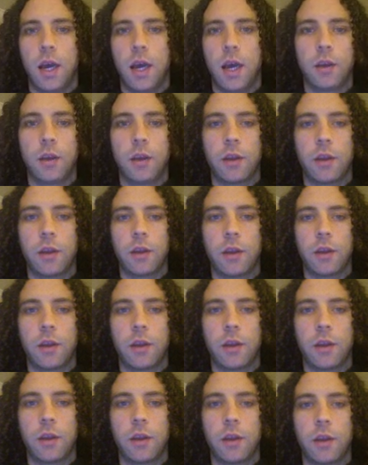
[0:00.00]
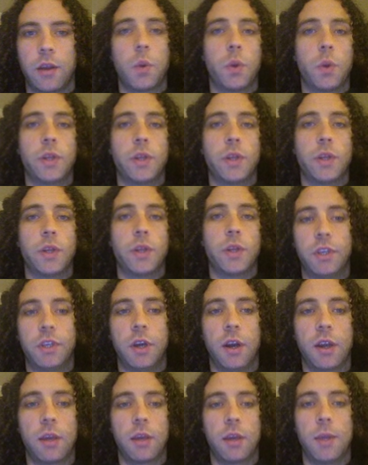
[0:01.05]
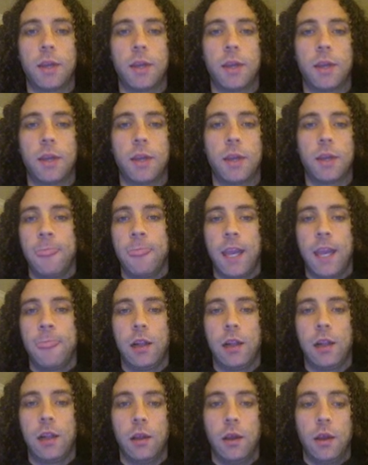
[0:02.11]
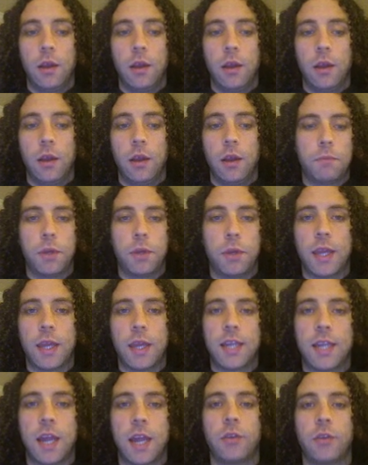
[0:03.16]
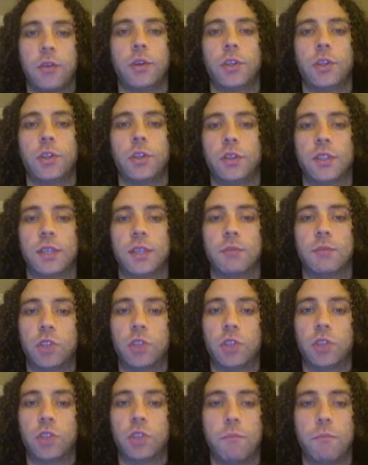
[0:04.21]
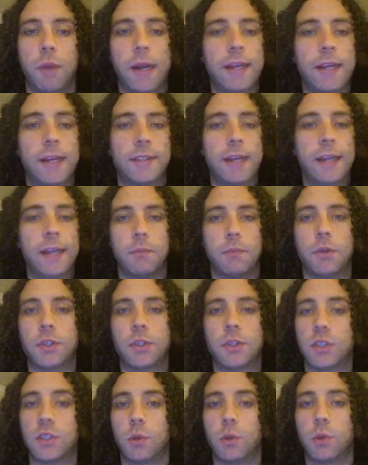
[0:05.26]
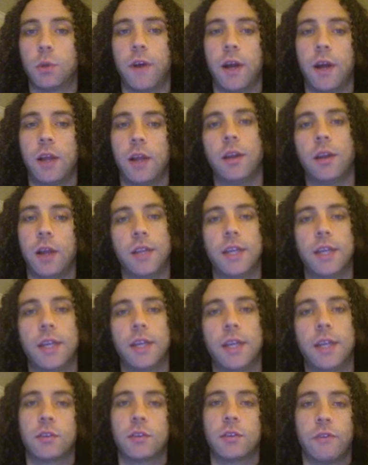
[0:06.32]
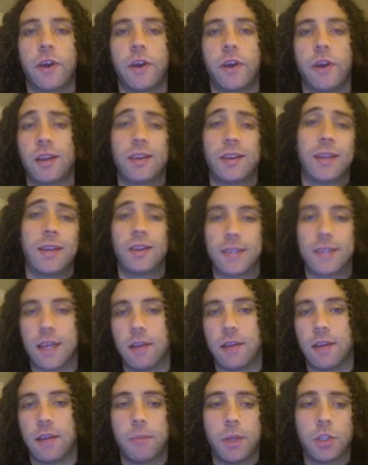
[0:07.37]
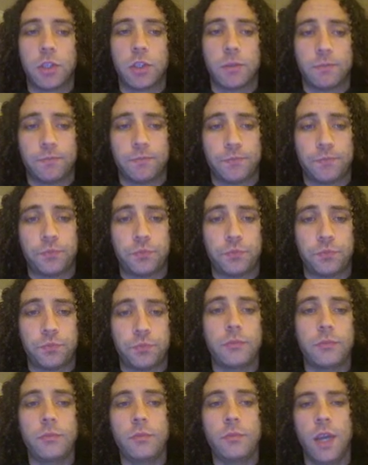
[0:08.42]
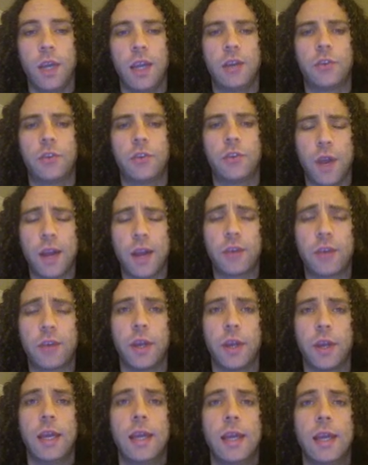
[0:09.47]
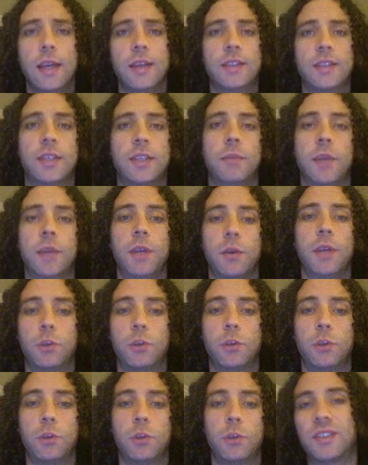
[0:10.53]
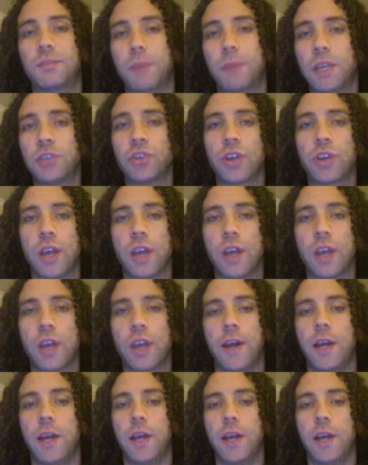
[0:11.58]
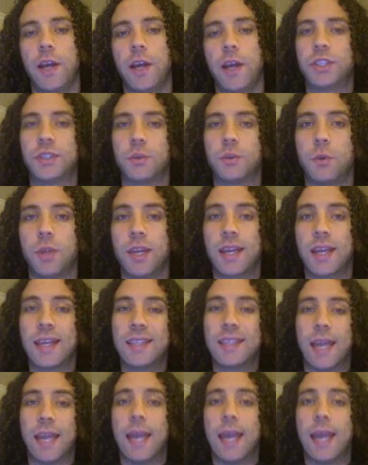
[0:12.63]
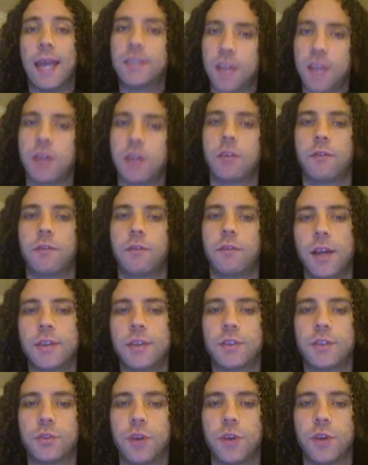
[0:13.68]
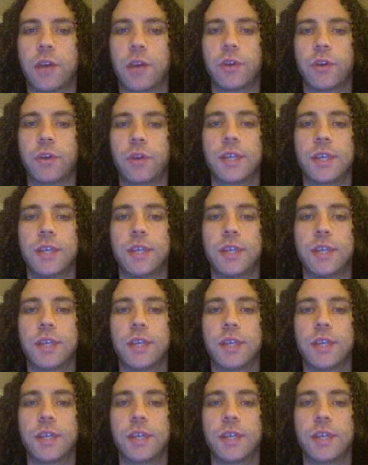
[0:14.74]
your word processor, you want to save a document, it'll put that together into some chunk of bytes that it puts into a file on disk. So the file contains that information. And a directory is something which is a special kind of file, which is the one that contains other files and directories.